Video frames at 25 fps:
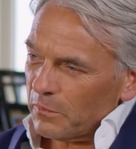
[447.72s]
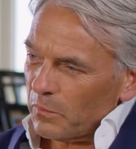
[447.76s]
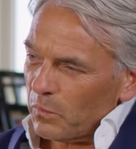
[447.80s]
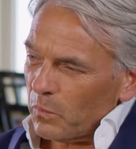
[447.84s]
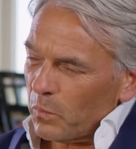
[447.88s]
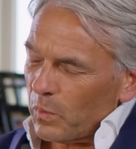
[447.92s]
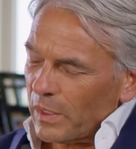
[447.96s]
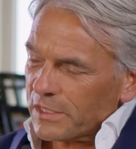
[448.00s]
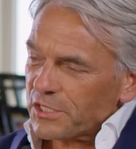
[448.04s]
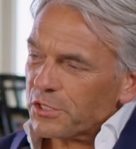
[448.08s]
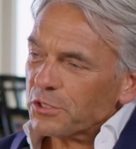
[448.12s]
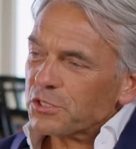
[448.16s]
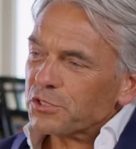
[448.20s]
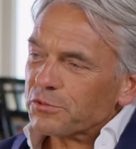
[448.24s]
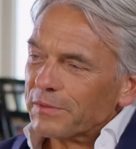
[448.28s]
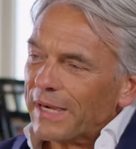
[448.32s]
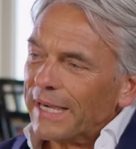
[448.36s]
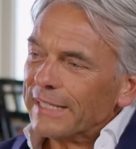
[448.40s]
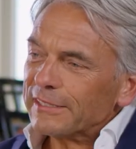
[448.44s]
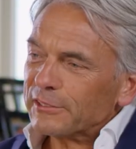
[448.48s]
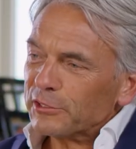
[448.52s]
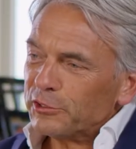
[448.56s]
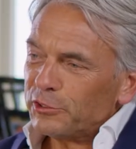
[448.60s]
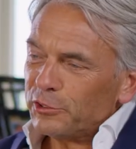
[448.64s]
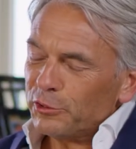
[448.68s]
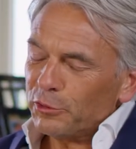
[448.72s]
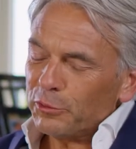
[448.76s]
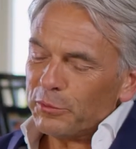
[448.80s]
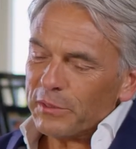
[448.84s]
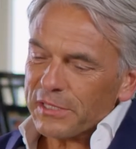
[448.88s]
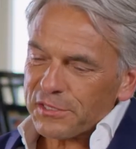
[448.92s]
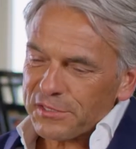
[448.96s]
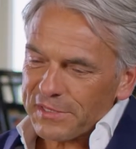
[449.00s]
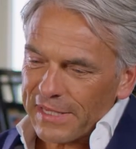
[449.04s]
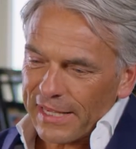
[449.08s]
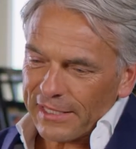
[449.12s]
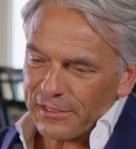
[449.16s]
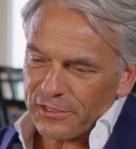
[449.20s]
what you try to do
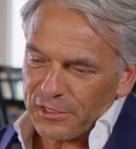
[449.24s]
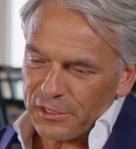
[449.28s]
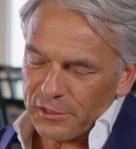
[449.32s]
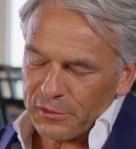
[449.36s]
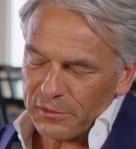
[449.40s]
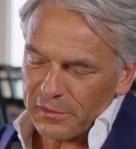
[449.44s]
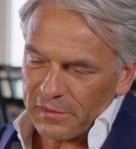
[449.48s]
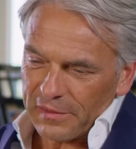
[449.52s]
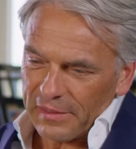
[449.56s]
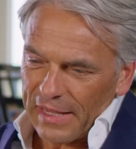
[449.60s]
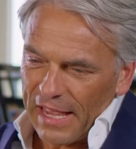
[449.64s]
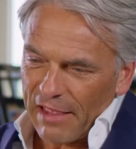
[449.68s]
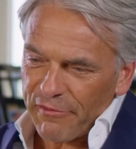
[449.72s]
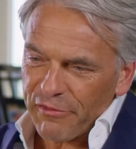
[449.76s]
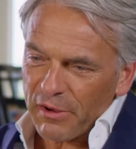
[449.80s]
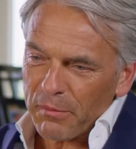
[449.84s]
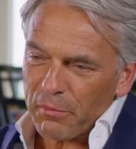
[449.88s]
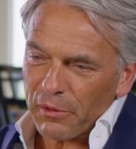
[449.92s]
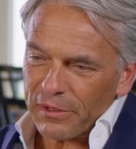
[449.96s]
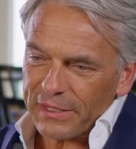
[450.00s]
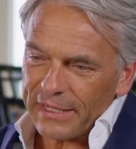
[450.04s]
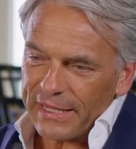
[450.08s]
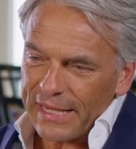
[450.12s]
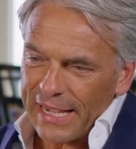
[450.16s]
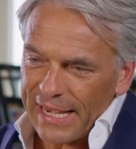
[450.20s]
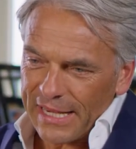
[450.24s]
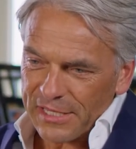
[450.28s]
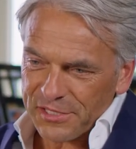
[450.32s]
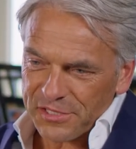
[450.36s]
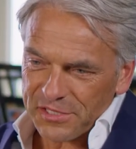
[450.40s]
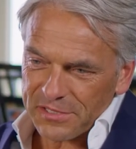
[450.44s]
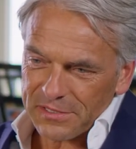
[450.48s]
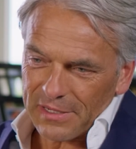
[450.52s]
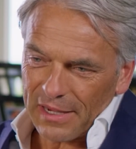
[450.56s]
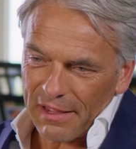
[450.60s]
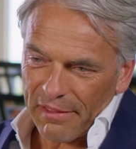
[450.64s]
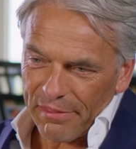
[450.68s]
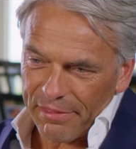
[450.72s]
is that everybody
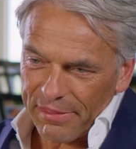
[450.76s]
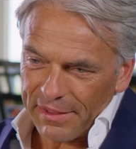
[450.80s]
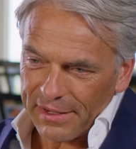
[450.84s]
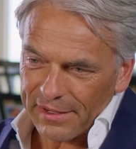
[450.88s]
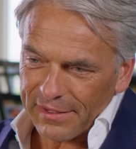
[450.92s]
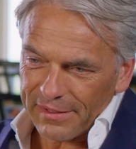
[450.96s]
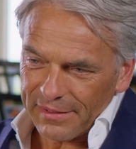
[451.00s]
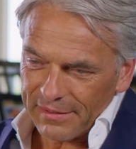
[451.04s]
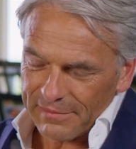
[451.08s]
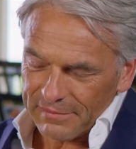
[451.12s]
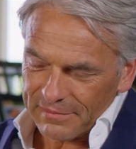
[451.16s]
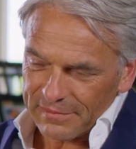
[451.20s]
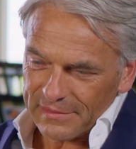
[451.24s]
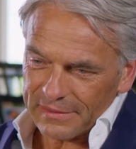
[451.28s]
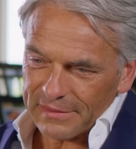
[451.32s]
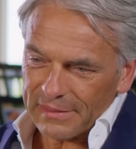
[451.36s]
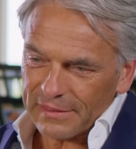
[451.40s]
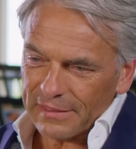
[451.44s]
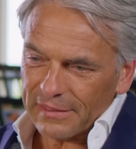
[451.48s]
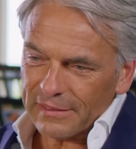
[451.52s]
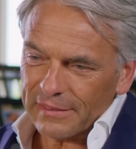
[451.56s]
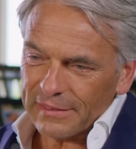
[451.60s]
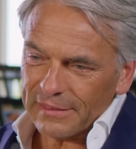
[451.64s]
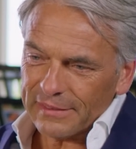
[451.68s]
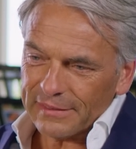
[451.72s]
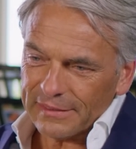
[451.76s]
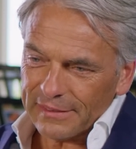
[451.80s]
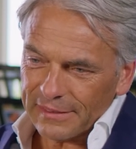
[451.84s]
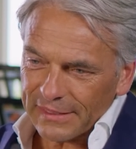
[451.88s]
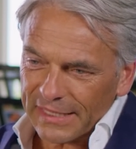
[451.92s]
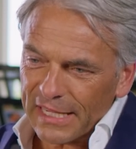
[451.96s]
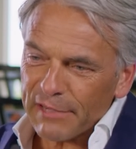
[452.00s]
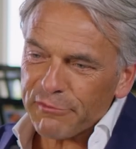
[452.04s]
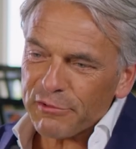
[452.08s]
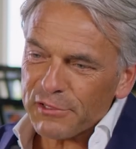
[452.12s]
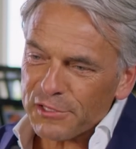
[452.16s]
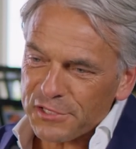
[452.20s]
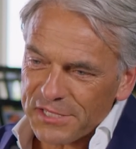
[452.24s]
has, I think, a
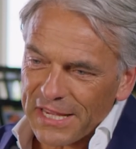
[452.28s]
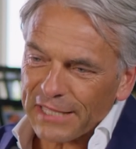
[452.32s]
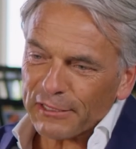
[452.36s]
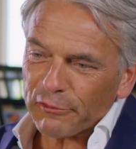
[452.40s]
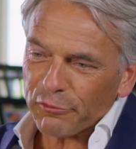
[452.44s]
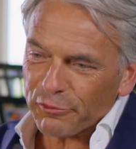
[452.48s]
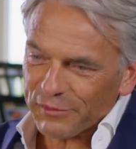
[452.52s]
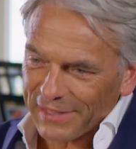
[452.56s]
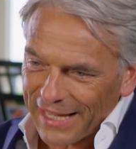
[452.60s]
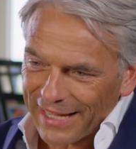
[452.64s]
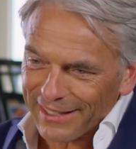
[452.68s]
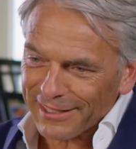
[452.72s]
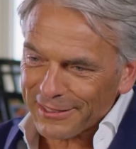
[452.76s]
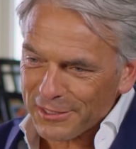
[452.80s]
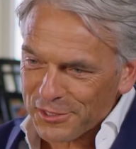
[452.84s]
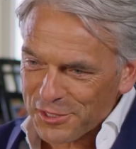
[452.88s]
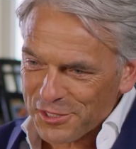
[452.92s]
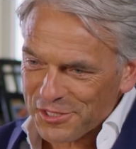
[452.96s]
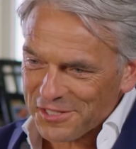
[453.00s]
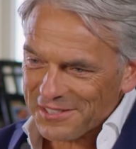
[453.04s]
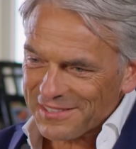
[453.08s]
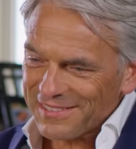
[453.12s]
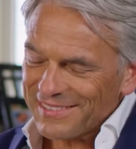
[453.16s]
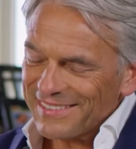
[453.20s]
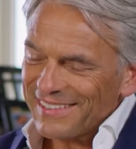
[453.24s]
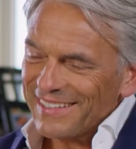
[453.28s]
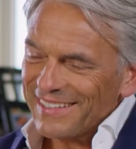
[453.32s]
given set of talents,